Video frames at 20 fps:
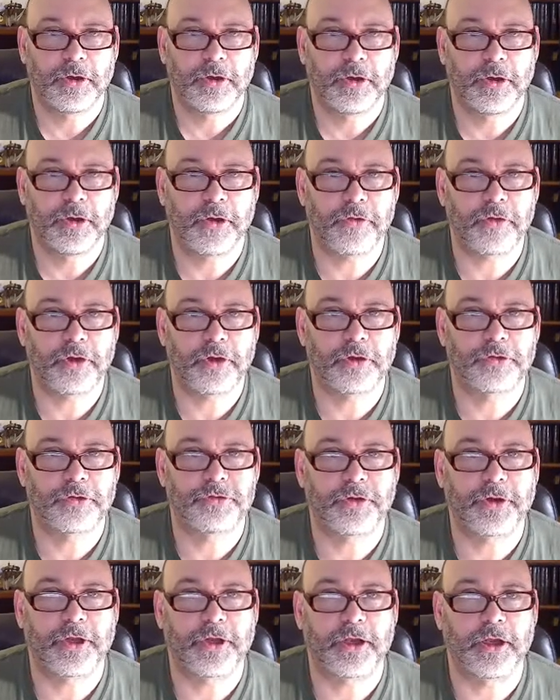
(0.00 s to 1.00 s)
Another little
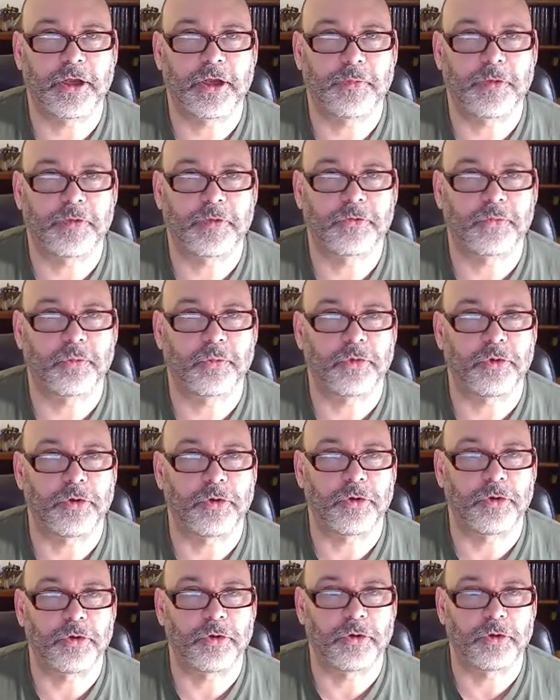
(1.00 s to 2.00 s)
trick in MS
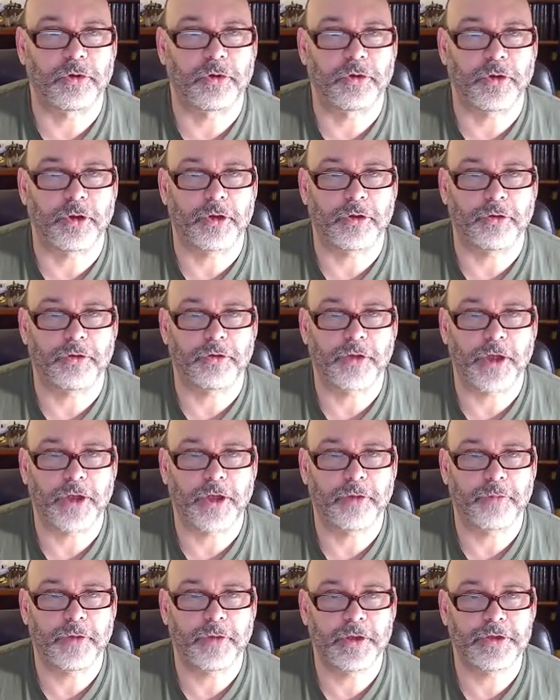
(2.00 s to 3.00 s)
Word. Okay, your
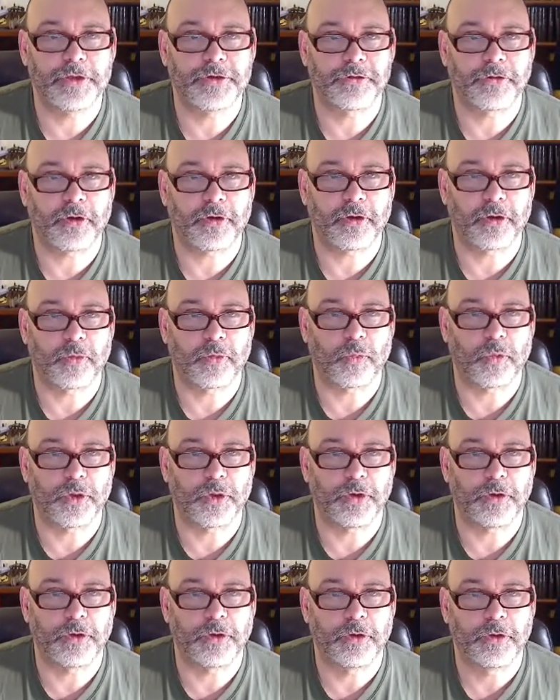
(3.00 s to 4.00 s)
title page is all on
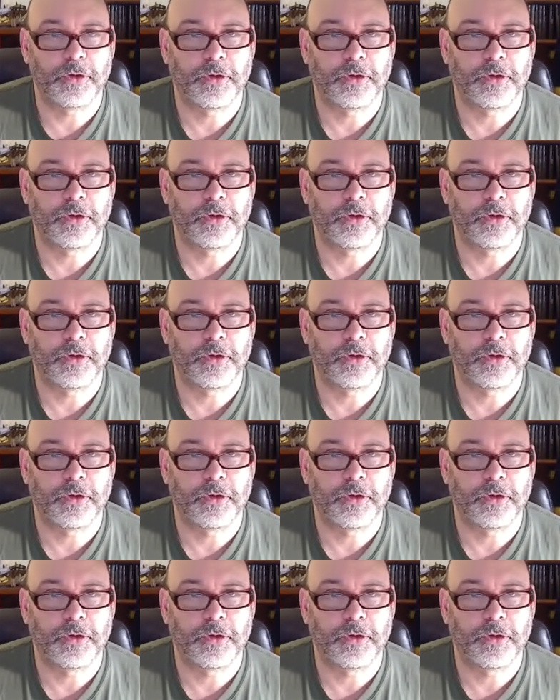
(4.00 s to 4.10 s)
one